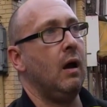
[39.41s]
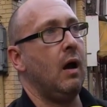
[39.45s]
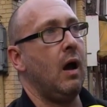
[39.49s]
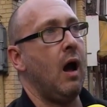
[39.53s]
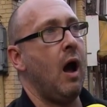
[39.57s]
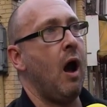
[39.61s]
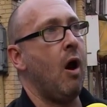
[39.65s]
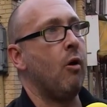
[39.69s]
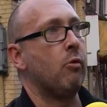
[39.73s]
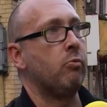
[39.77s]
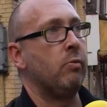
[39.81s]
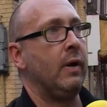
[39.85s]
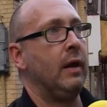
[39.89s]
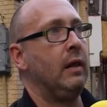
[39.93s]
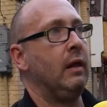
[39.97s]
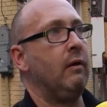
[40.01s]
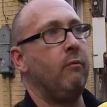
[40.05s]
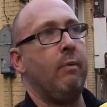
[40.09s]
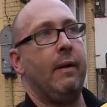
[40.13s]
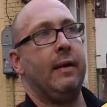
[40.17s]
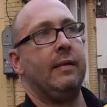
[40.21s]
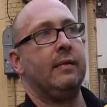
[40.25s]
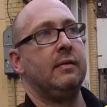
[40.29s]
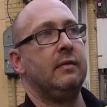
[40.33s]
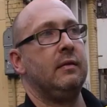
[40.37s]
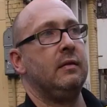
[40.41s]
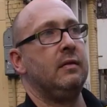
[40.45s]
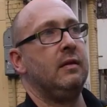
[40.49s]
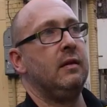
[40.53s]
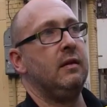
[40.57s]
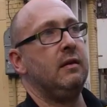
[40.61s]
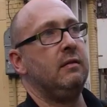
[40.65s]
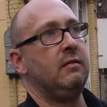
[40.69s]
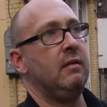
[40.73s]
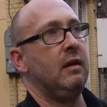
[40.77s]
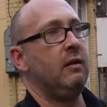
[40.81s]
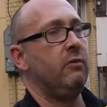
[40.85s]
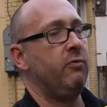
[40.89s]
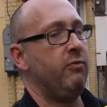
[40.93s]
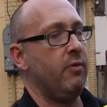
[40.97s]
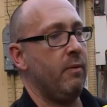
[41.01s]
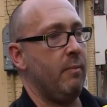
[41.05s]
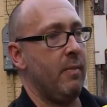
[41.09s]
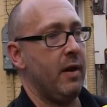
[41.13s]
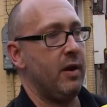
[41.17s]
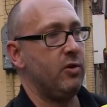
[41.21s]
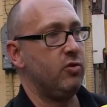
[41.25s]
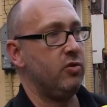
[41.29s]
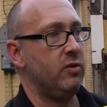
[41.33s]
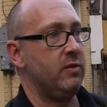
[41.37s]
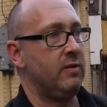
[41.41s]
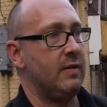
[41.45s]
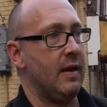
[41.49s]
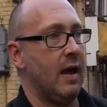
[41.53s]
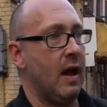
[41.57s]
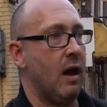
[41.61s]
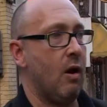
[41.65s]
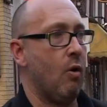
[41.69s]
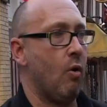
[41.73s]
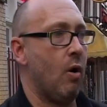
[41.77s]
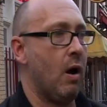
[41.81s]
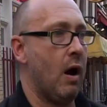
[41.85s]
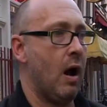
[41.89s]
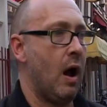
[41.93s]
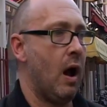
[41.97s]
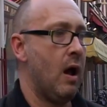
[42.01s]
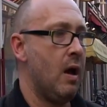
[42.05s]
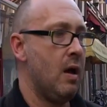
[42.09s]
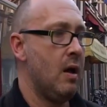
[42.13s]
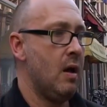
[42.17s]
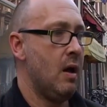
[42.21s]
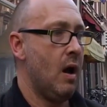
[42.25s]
how relevant these informations are,